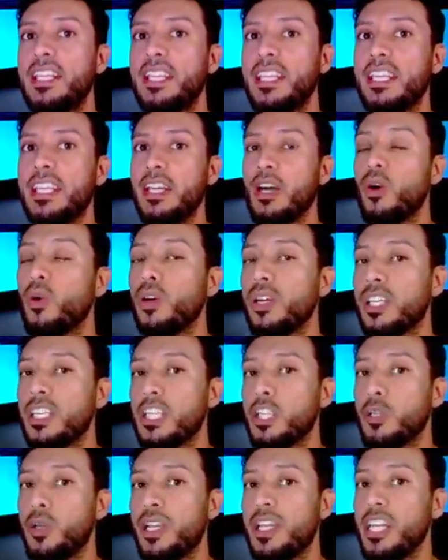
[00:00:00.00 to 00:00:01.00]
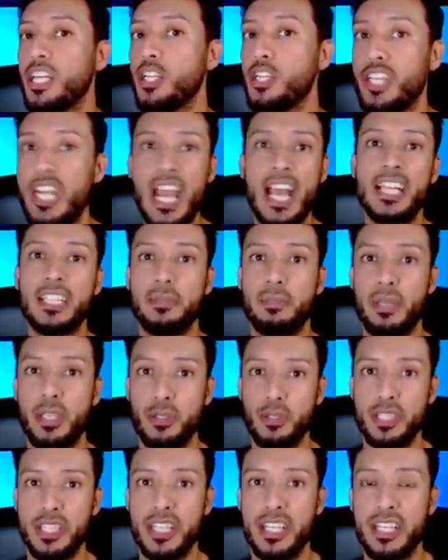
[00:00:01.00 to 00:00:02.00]
the orchestrated jazz
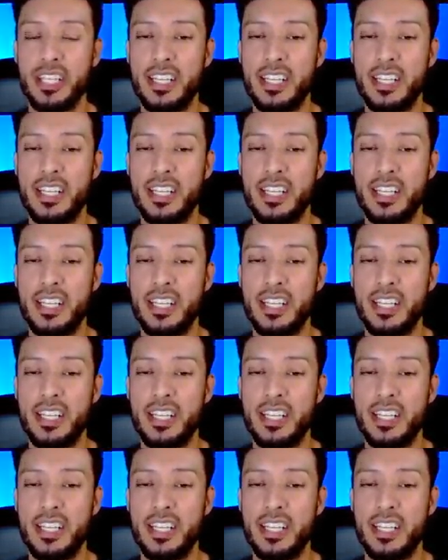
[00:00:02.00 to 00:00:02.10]
music.